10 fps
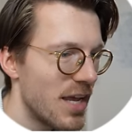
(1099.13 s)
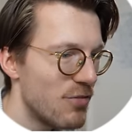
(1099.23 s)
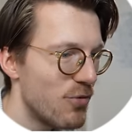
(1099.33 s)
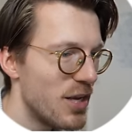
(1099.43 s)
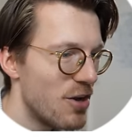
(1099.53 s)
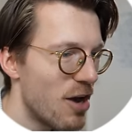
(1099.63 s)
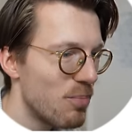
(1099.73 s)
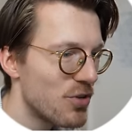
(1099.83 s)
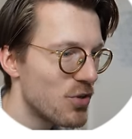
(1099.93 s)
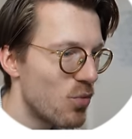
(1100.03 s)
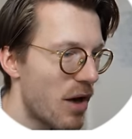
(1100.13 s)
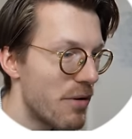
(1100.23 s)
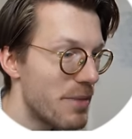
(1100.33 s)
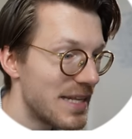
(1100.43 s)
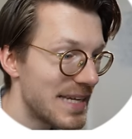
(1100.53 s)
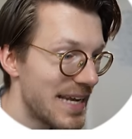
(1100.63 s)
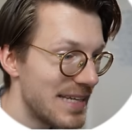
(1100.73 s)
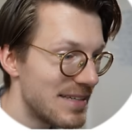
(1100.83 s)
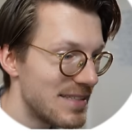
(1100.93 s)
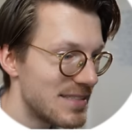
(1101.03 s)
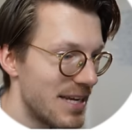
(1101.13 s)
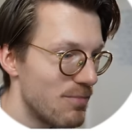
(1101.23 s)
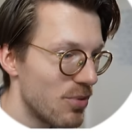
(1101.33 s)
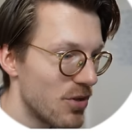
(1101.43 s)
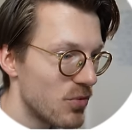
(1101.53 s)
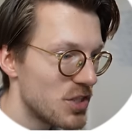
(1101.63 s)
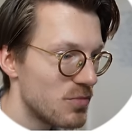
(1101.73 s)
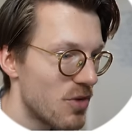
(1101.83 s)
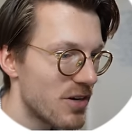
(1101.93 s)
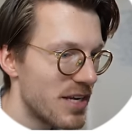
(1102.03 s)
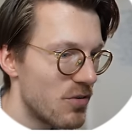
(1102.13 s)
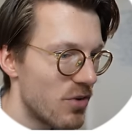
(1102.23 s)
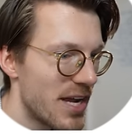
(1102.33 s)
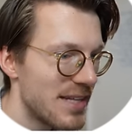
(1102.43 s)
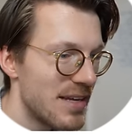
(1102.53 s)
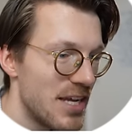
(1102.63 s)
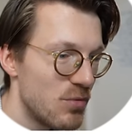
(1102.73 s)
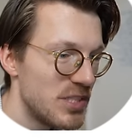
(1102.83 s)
If we now plot the Huawei Band 8 in the same plot, which is marked here in red,